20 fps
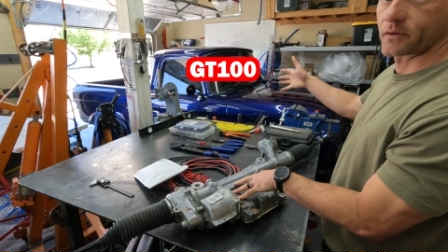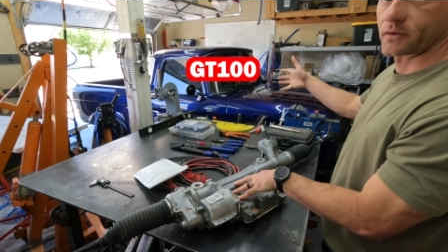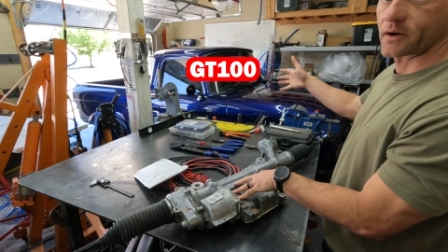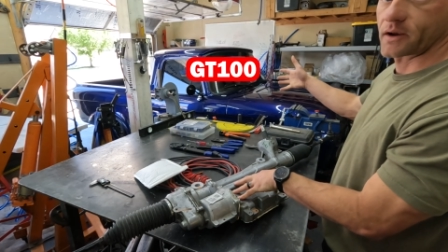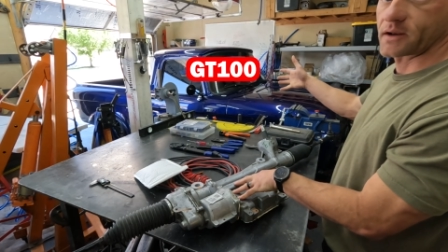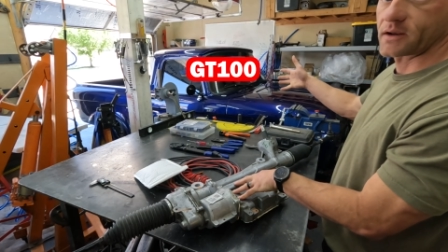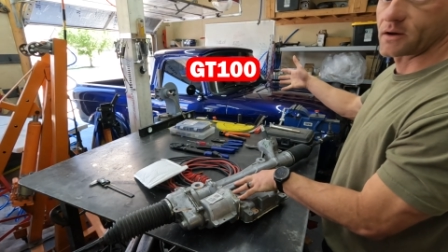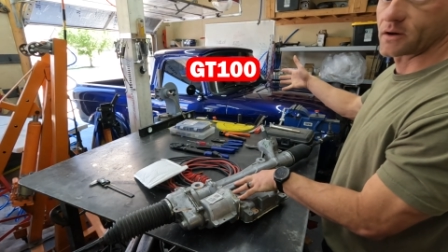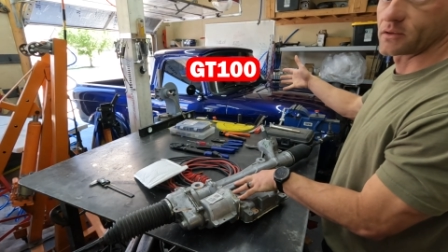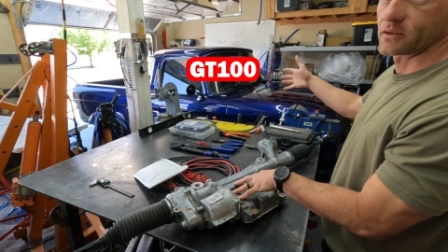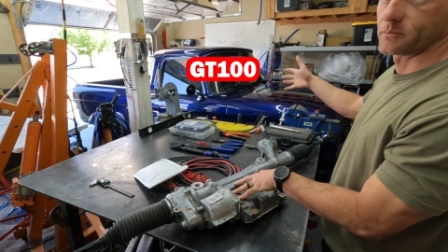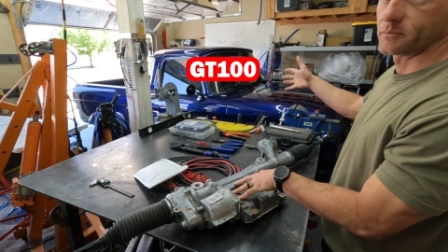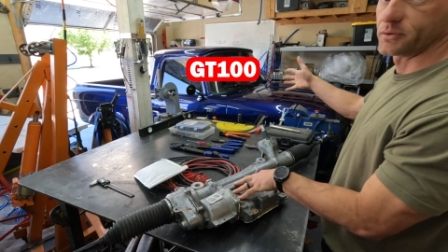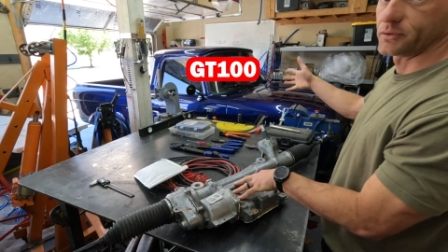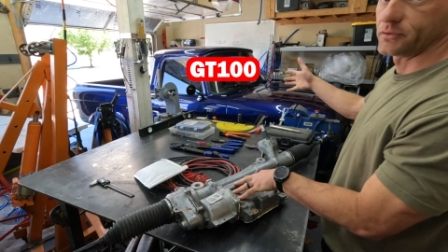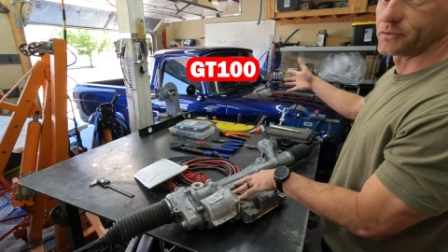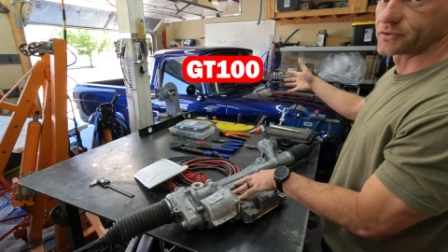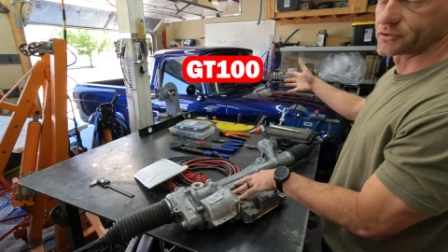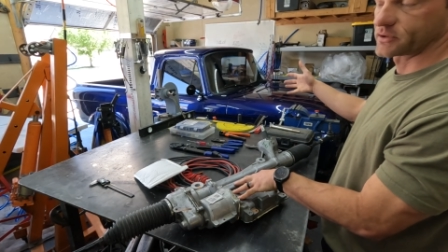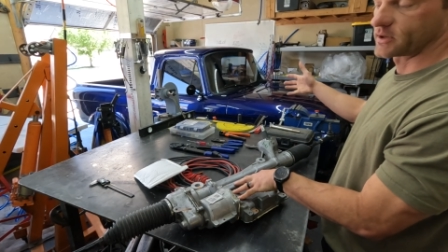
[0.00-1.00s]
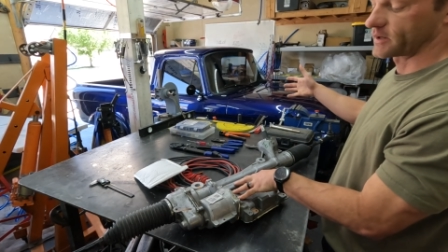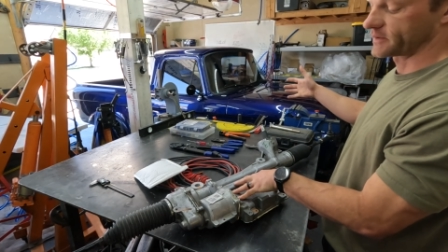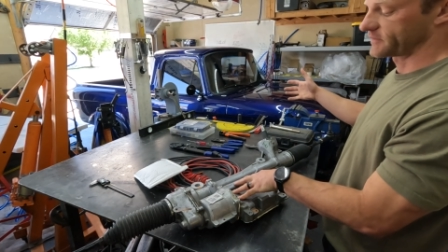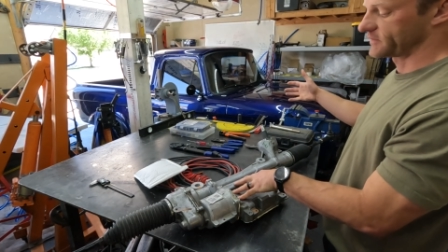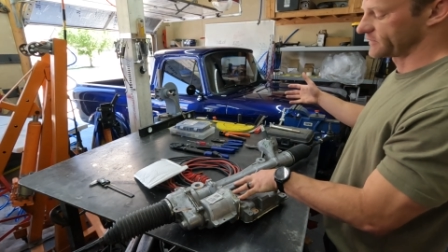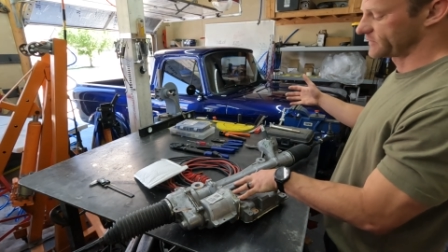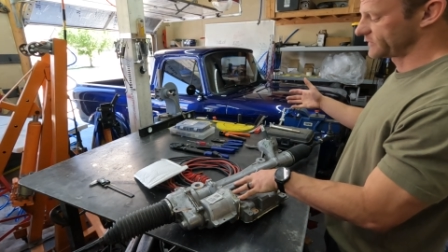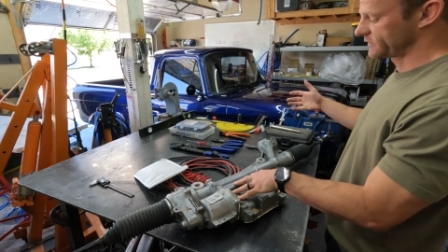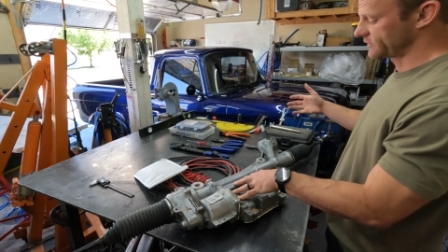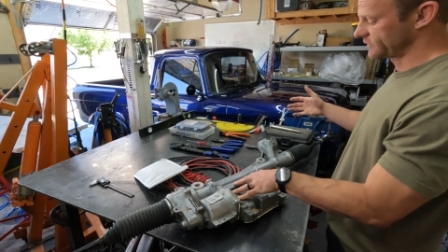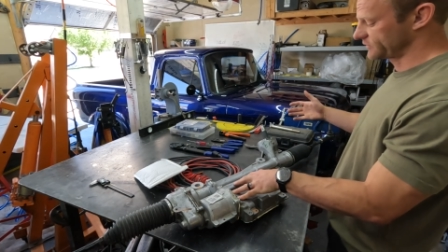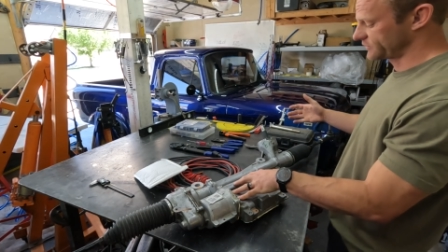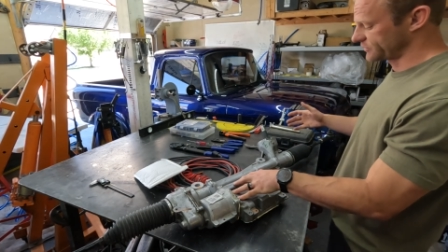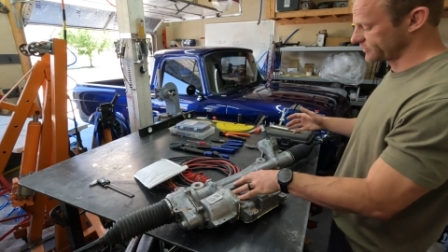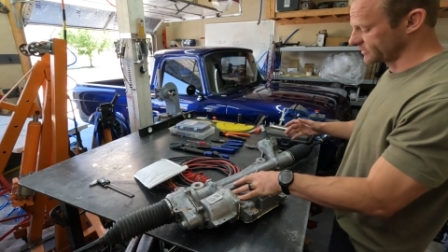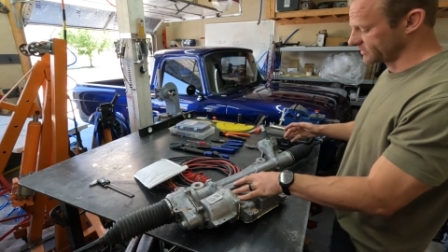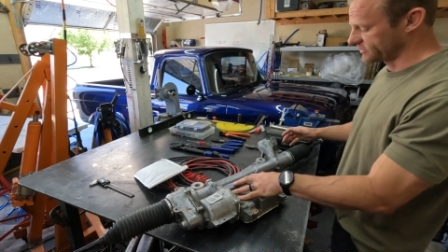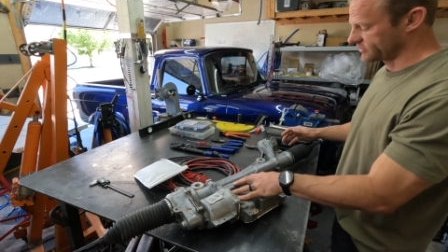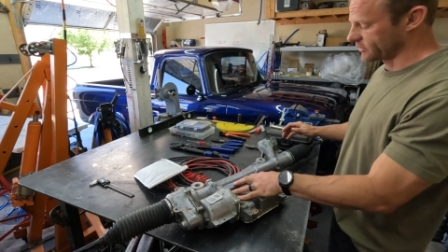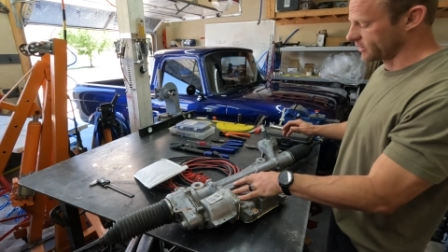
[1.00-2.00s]
right here, the blue truck. This is a
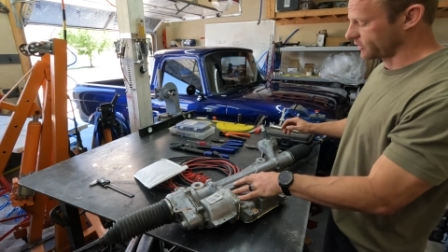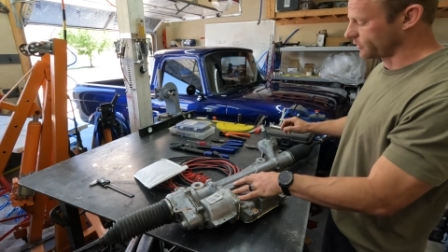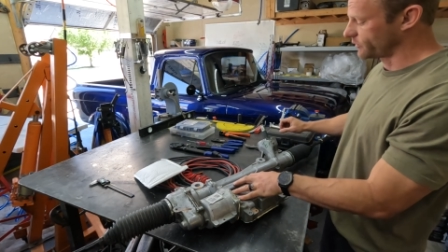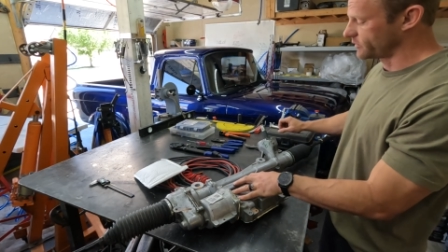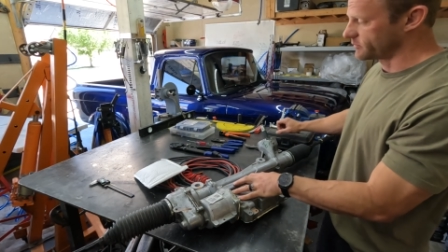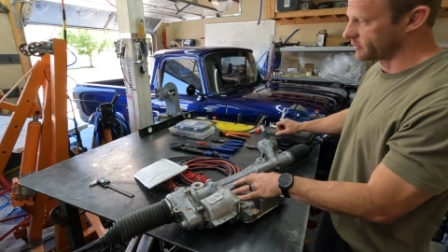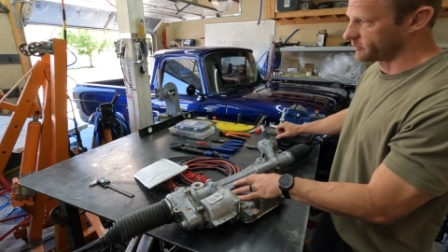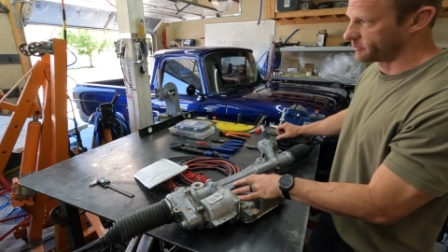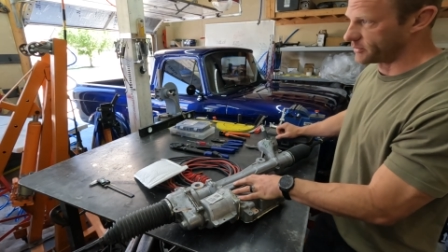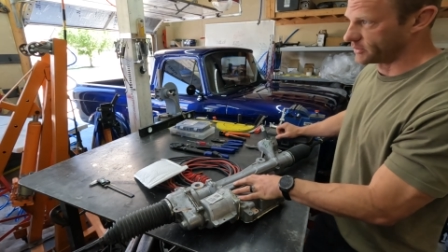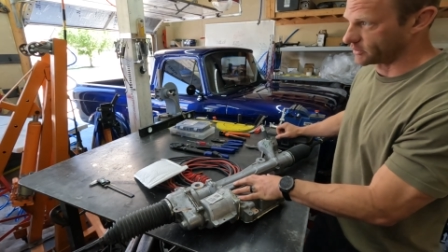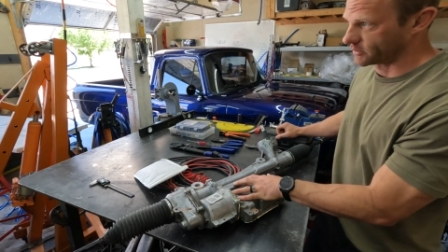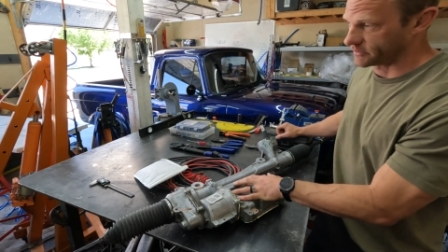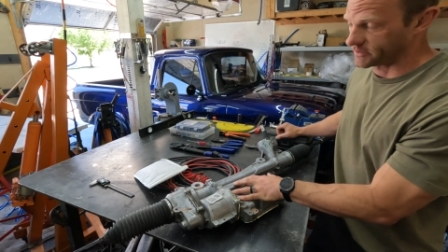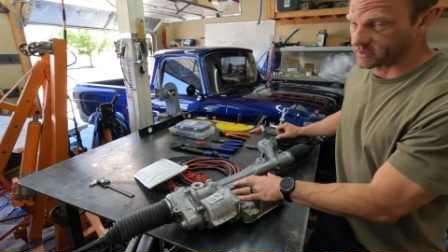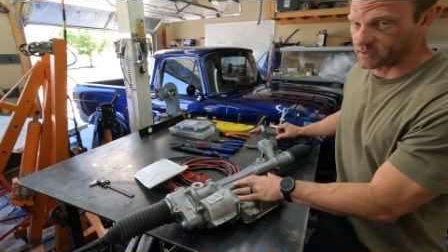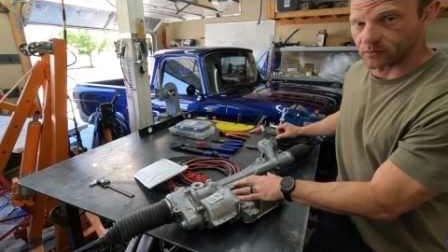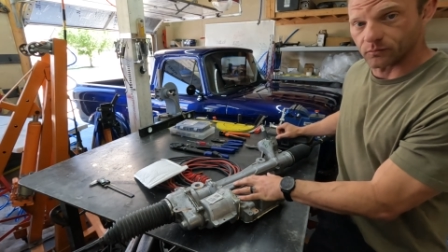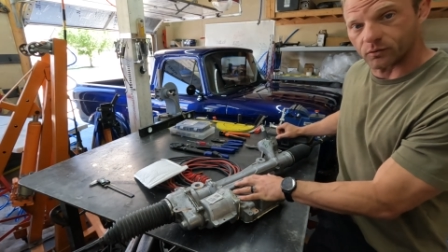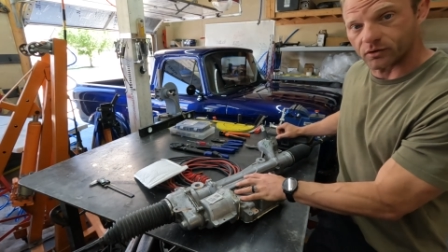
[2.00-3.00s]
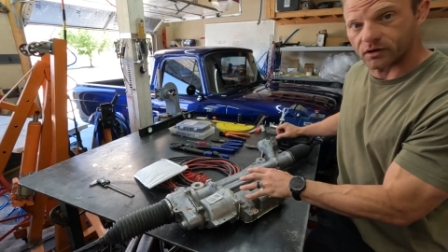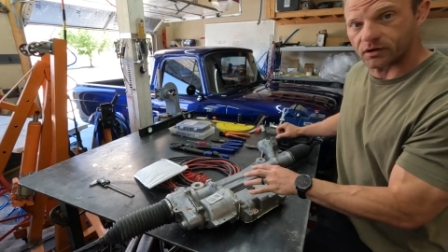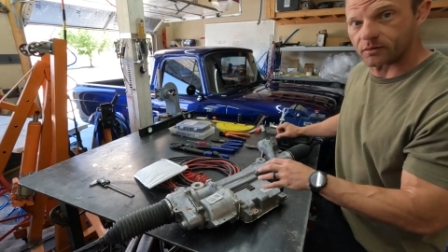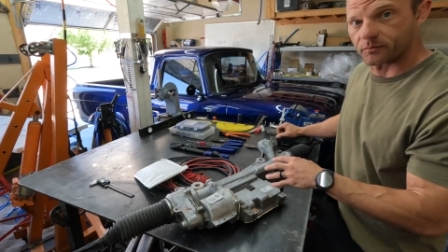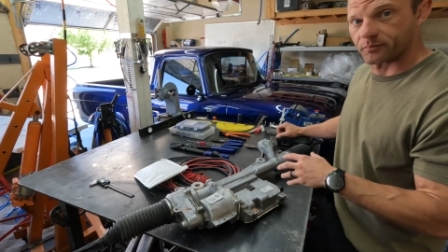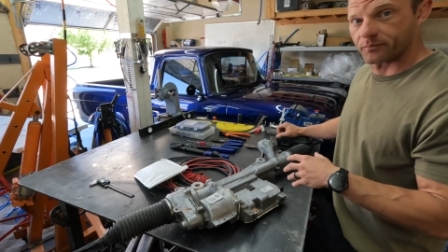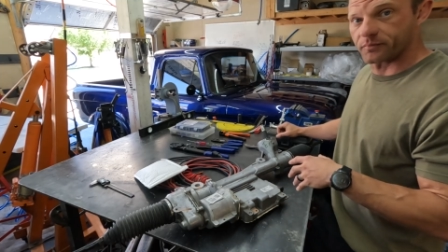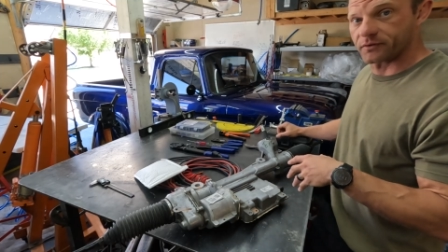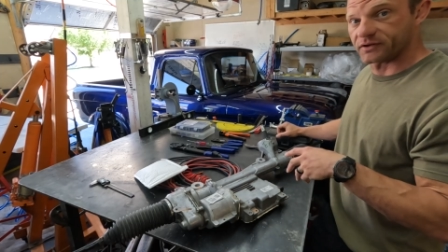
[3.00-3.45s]
street truck we've been building and we're gonna